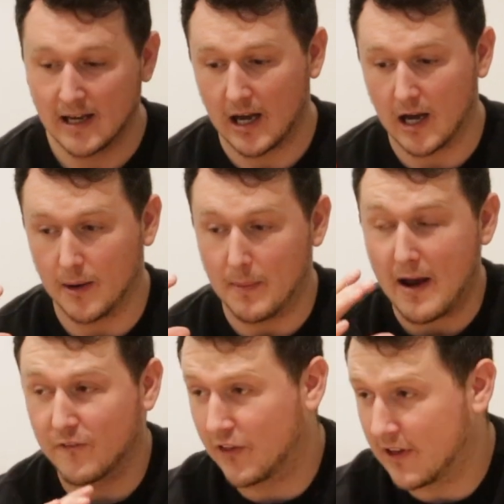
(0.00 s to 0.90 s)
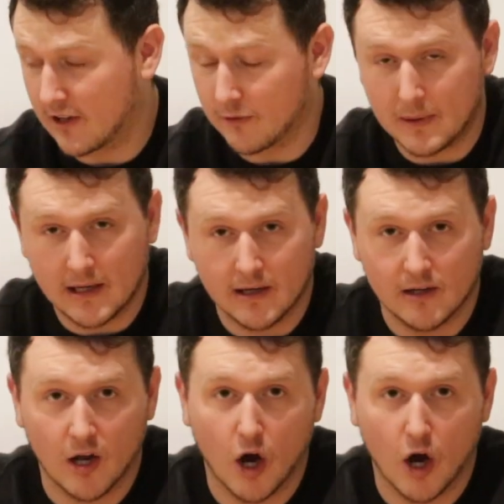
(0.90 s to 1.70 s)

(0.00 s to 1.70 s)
everything has been